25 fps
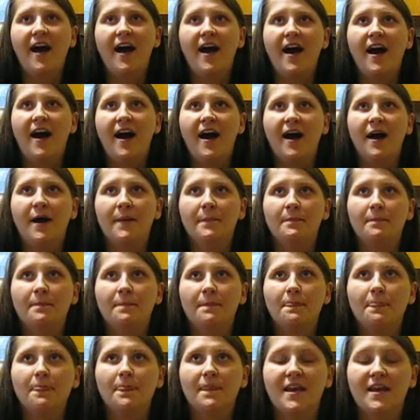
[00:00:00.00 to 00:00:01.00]
Um,
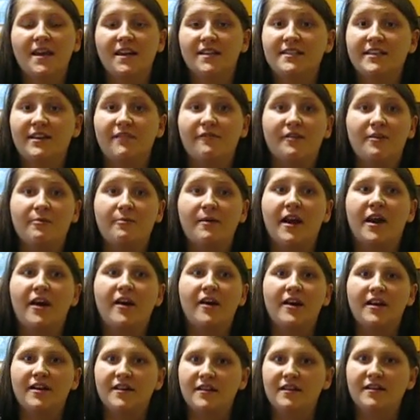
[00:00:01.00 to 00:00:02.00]
and it's everywhere
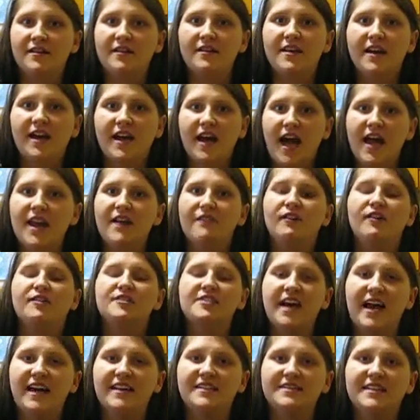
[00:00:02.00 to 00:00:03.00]
and it kind of all
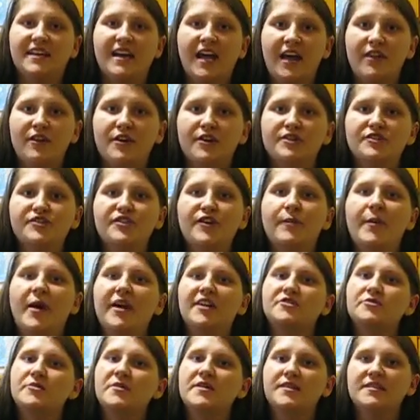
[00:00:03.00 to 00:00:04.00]
ties together. So
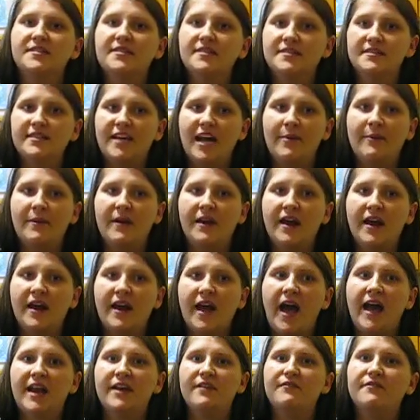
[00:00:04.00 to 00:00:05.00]
by doing this assignment, I
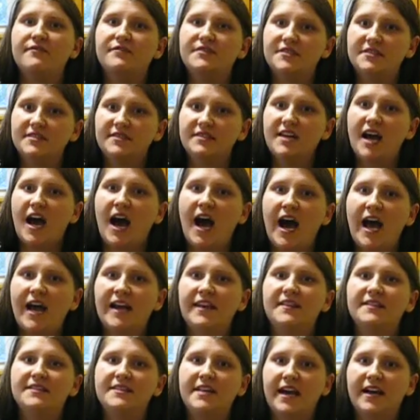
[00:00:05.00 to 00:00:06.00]
kind of
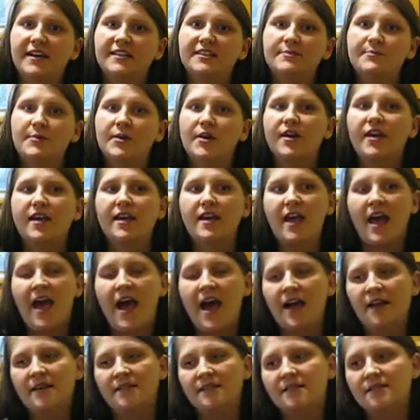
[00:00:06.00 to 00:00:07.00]
tied the textbook
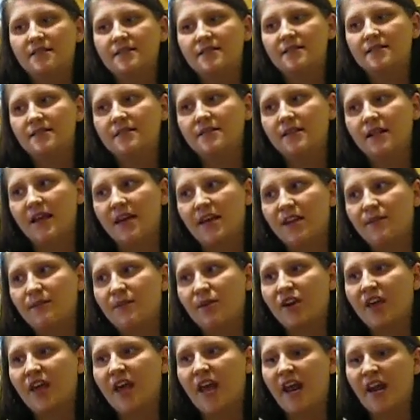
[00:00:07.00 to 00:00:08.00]
and like
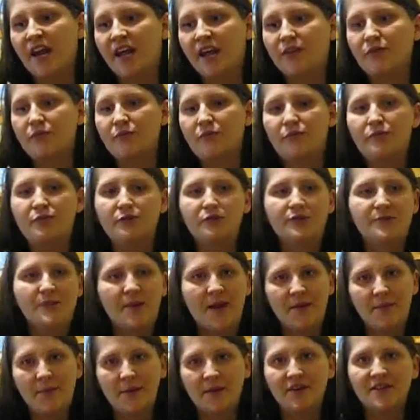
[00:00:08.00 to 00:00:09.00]
communicating through
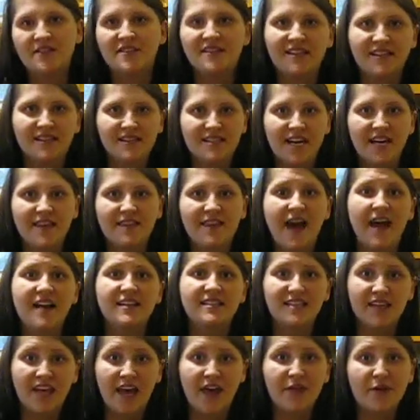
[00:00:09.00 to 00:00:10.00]
newspapers, things like that
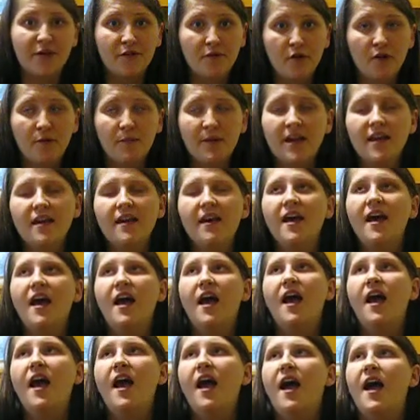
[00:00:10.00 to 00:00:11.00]
together for me.
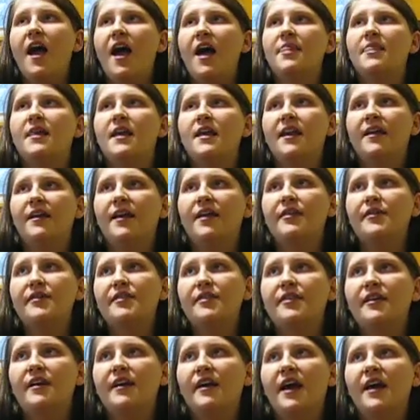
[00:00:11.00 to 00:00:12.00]
And then another
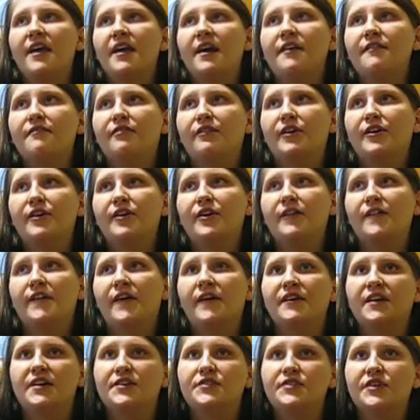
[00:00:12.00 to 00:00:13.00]
thing that I've learned or
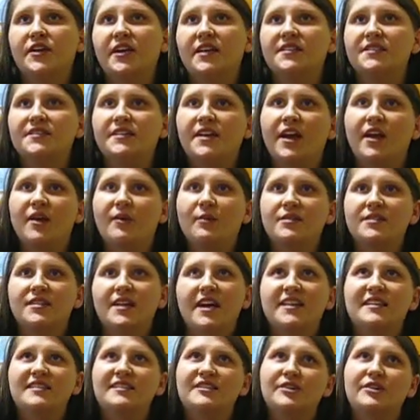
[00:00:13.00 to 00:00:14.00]
found interesting was
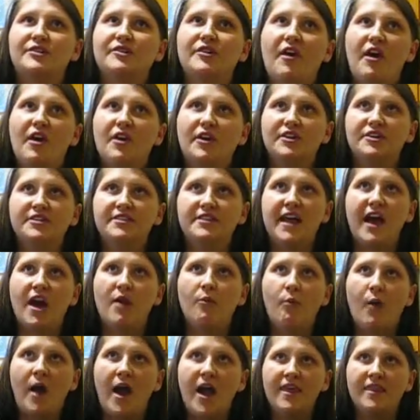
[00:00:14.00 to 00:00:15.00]
I still don't
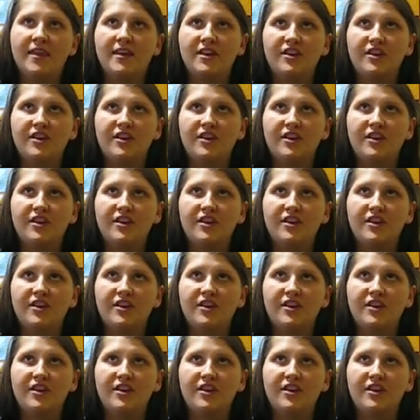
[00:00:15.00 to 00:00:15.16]
understand why the